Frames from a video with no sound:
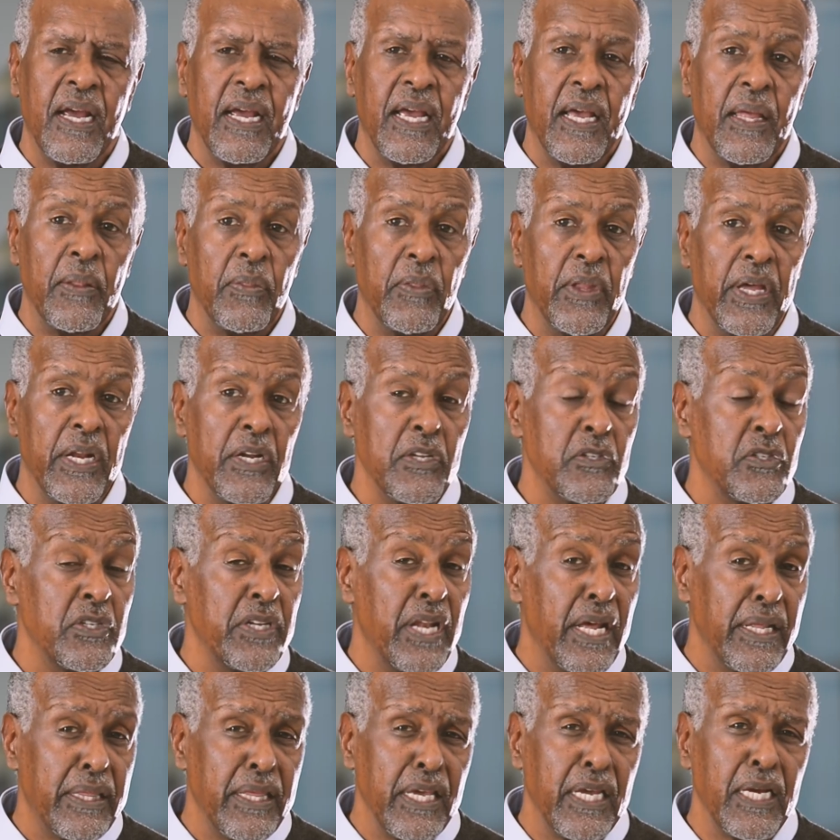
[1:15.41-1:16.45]
And there is
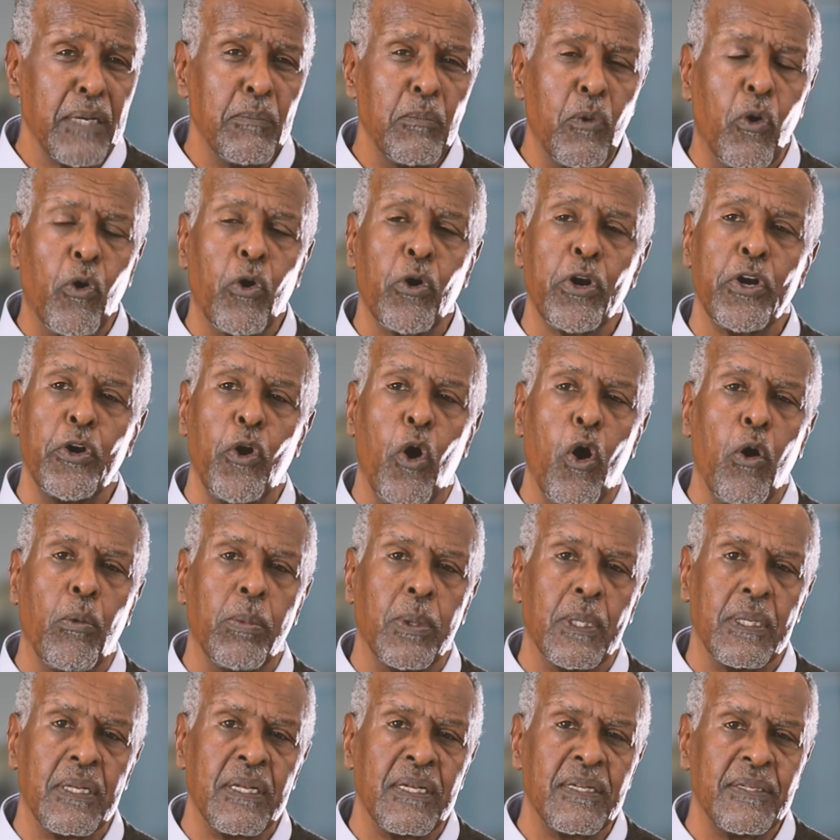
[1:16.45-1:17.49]
nothing more
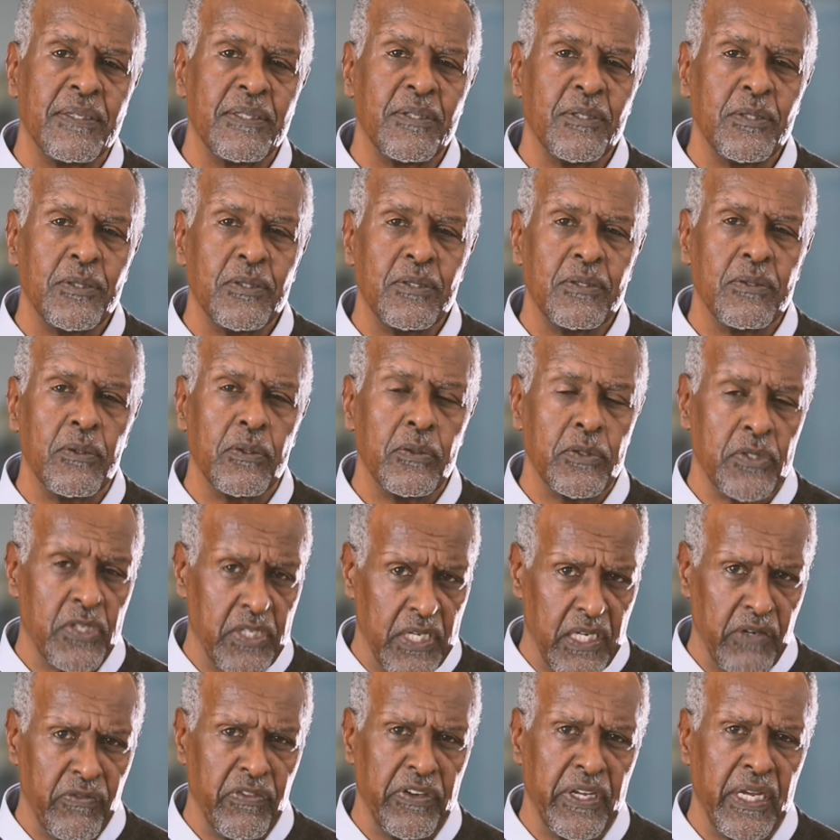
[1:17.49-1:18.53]
noble to
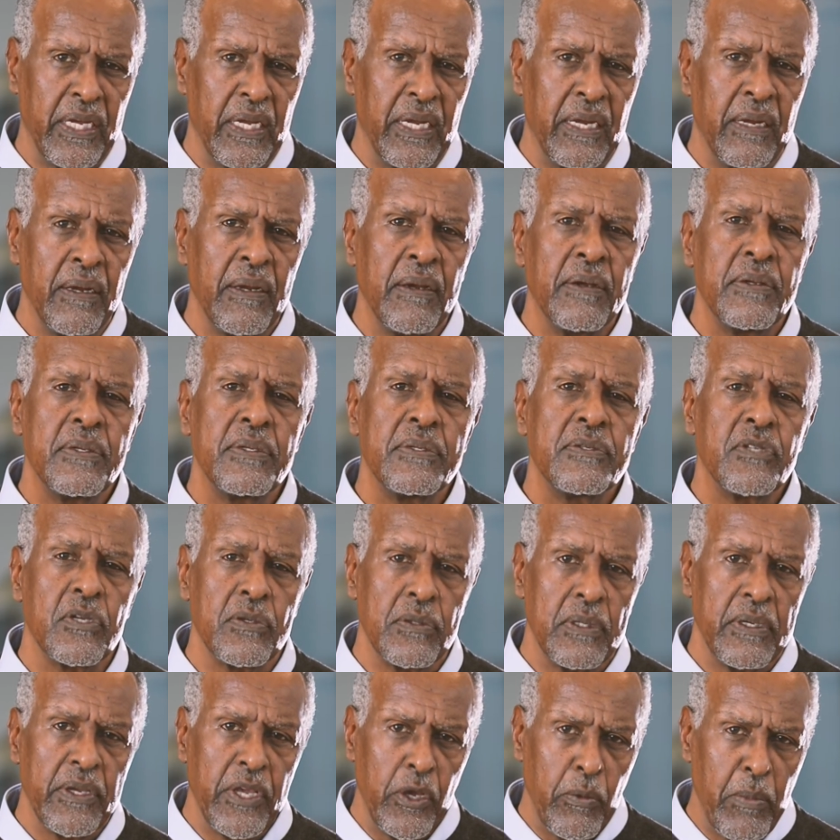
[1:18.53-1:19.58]
serving
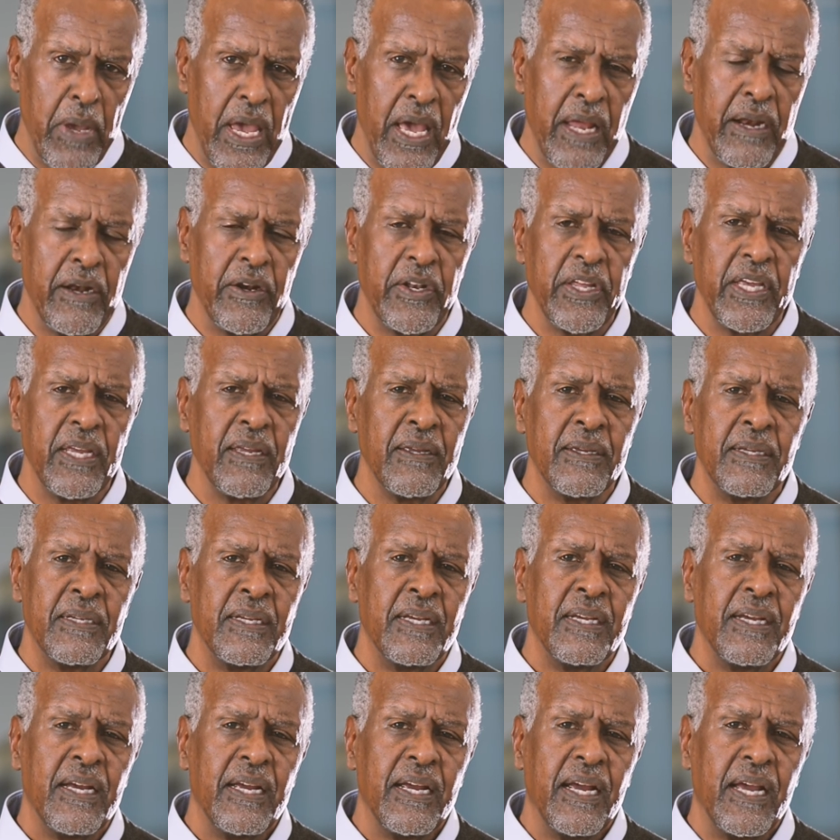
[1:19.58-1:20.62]
humanity,
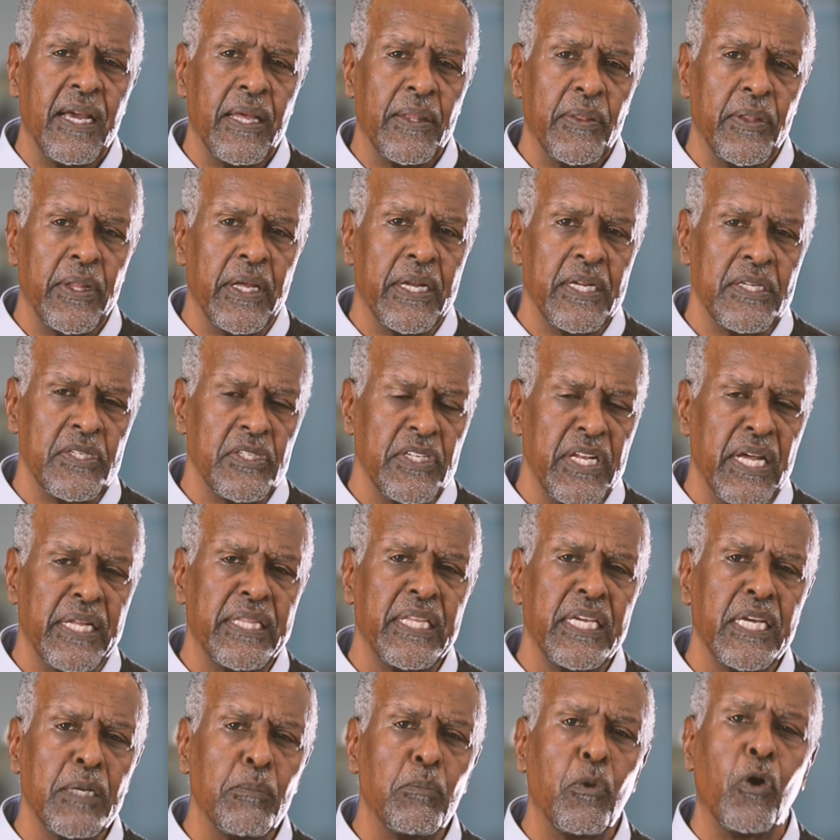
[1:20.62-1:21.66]
and there is
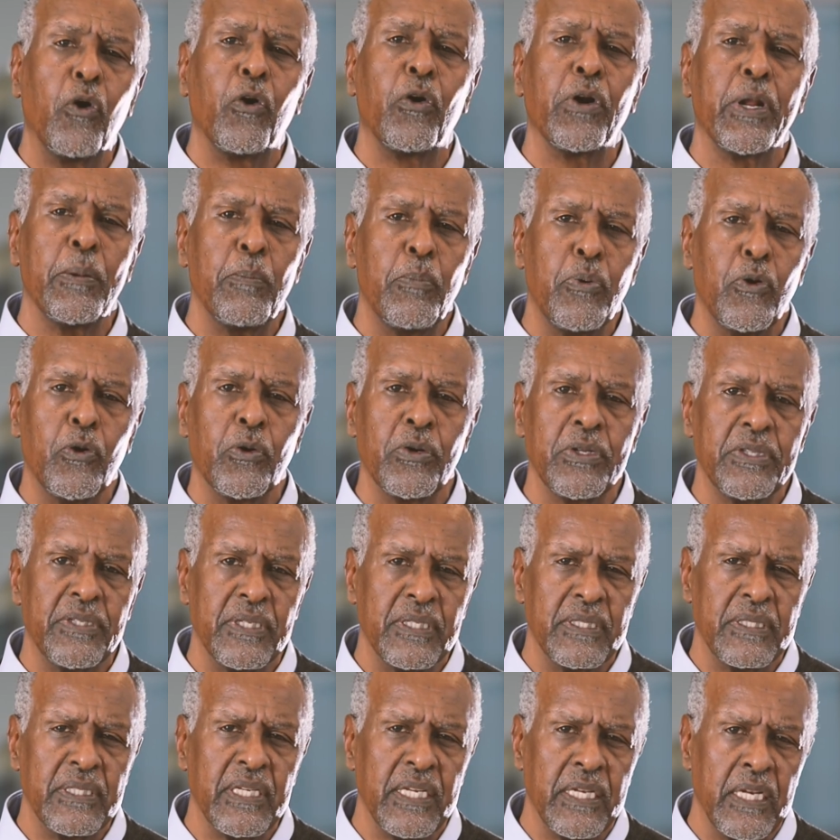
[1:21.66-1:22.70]
nothing more
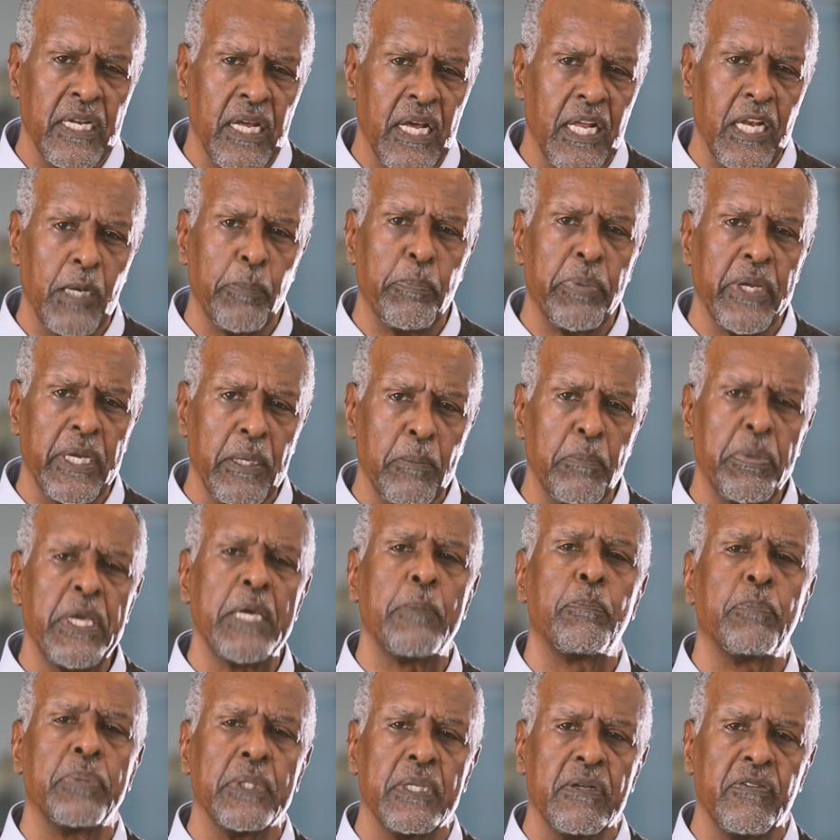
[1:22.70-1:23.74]
important in helping
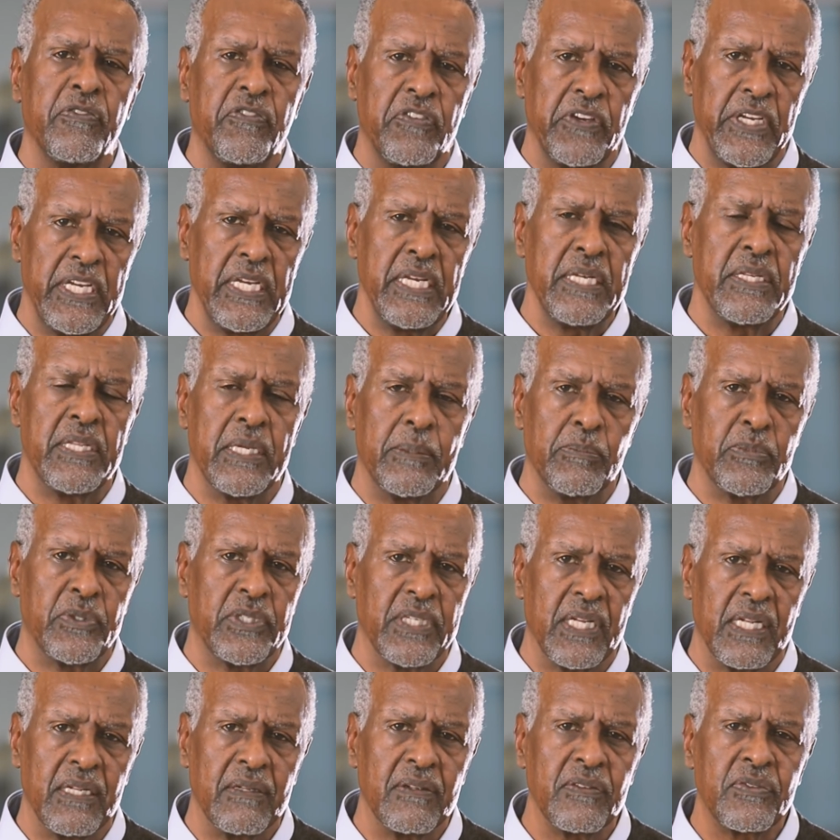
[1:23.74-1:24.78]
people feed
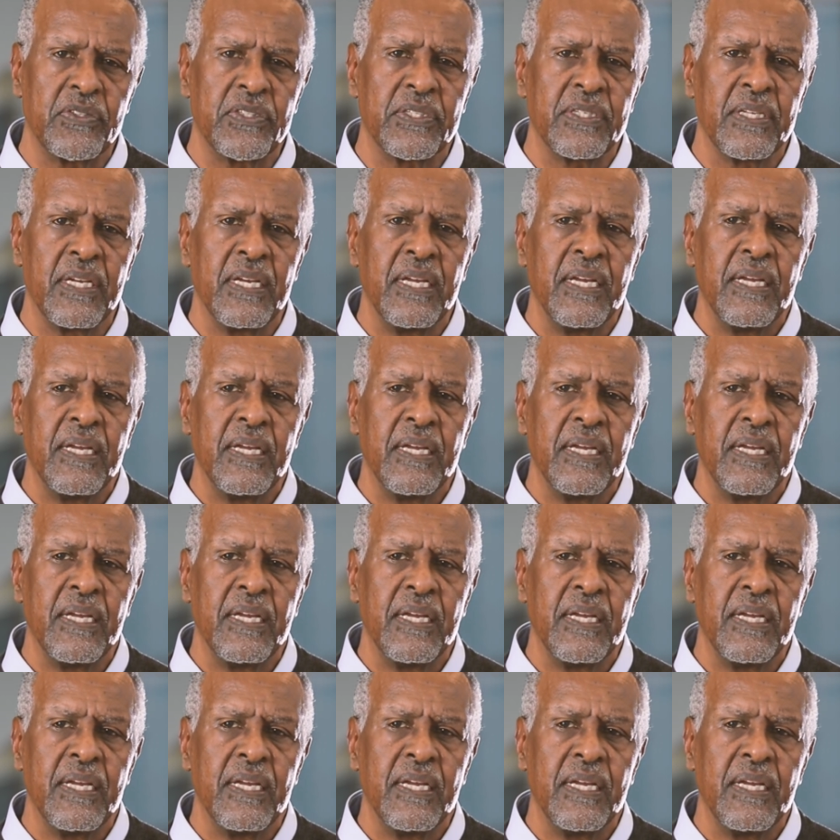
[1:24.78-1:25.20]
themselves.